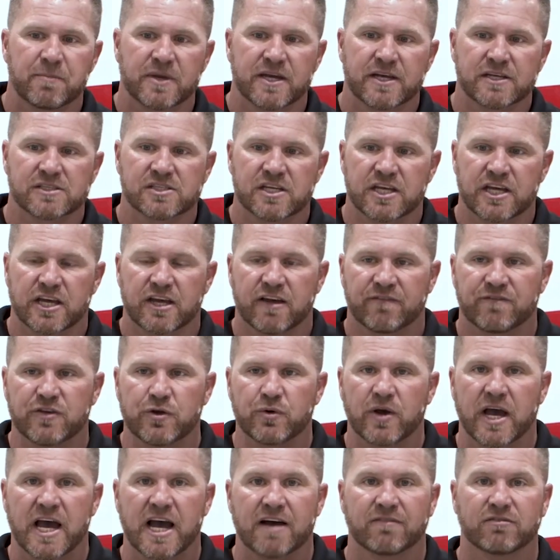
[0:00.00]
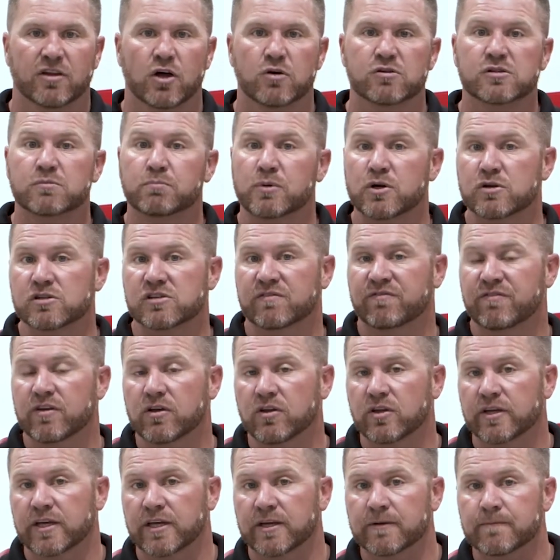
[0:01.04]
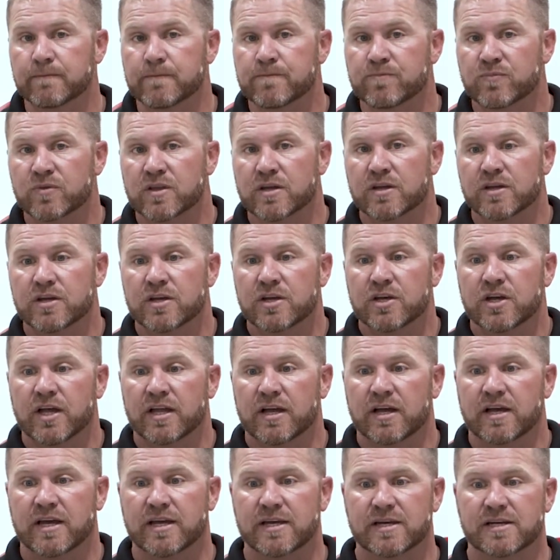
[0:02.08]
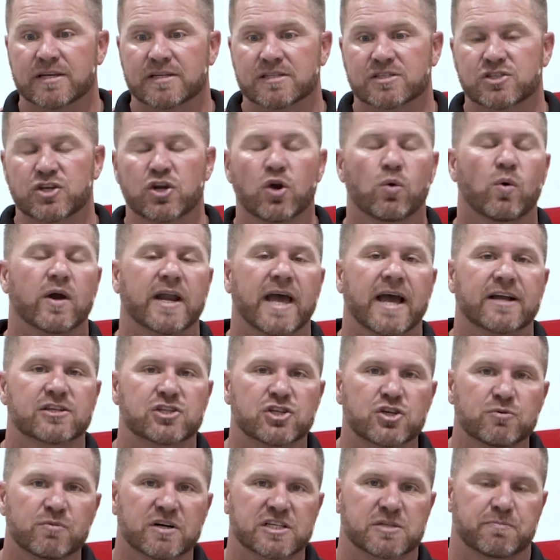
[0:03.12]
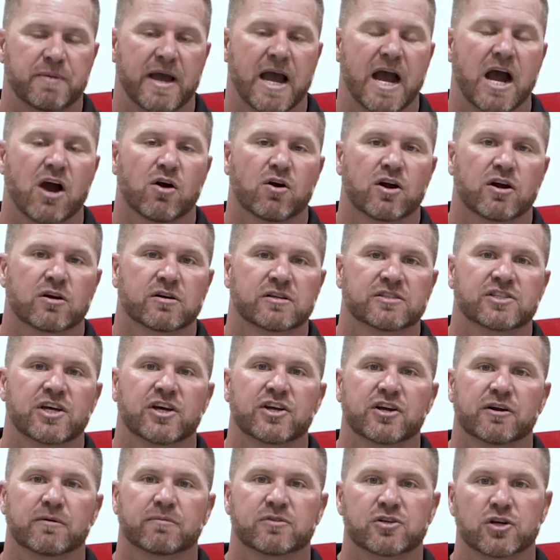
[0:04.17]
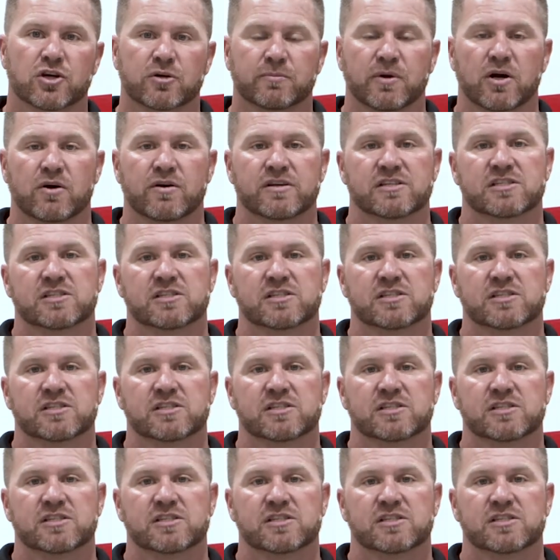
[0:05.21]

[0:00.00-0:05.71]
means if you have low boost fueling, is you don't want to add too much power until your turbo is